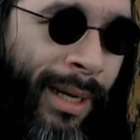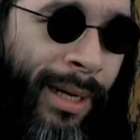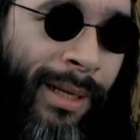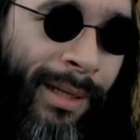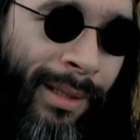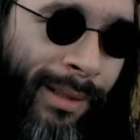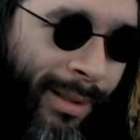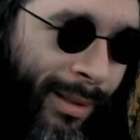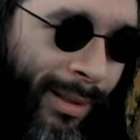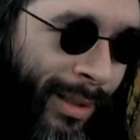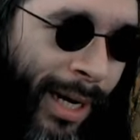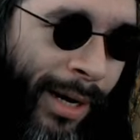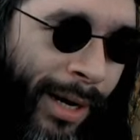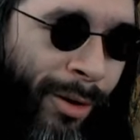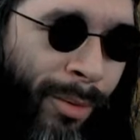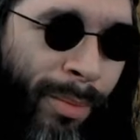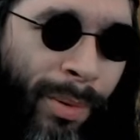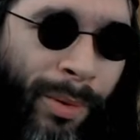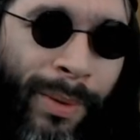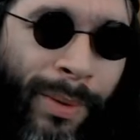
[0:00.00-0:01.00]
It's a
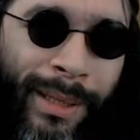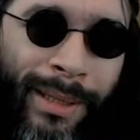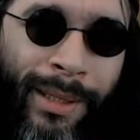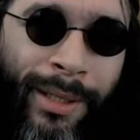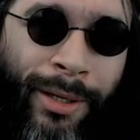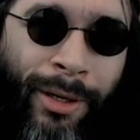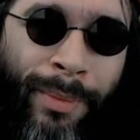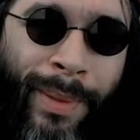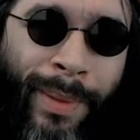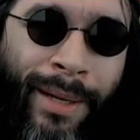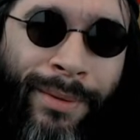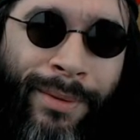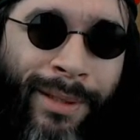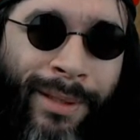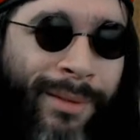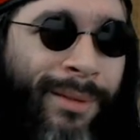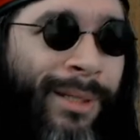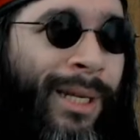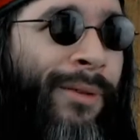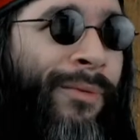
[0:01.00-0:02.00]
terrible way to go about things.
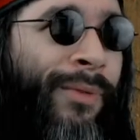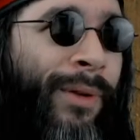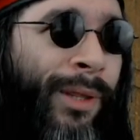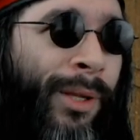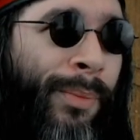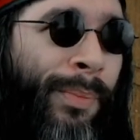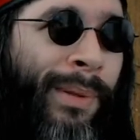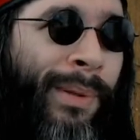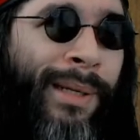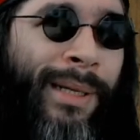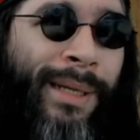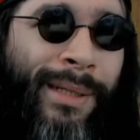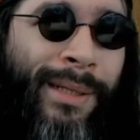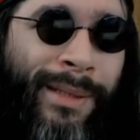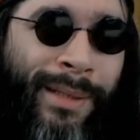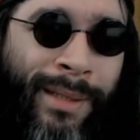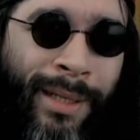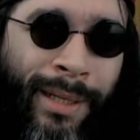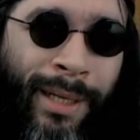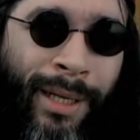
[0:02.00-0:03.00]
Defund the police
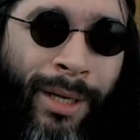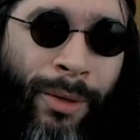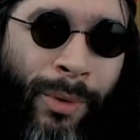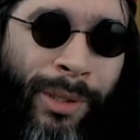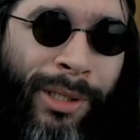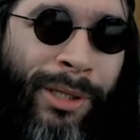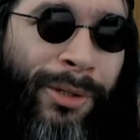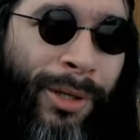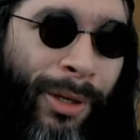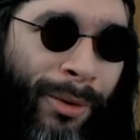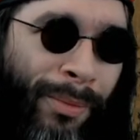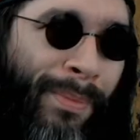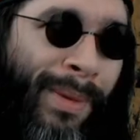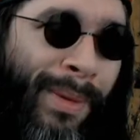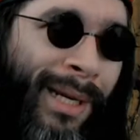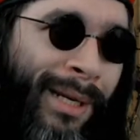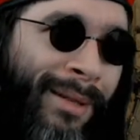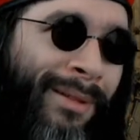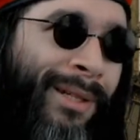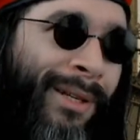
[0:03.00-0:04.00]
when you don't
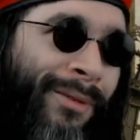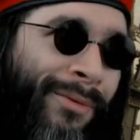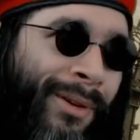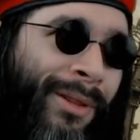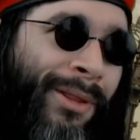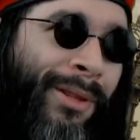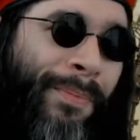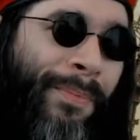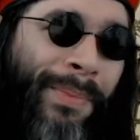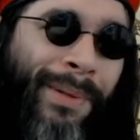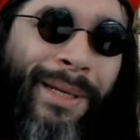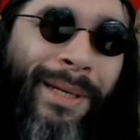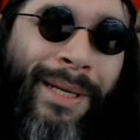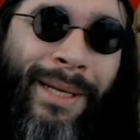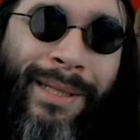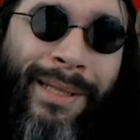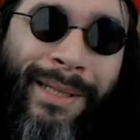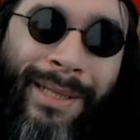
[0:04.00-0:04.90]
mean defund the police.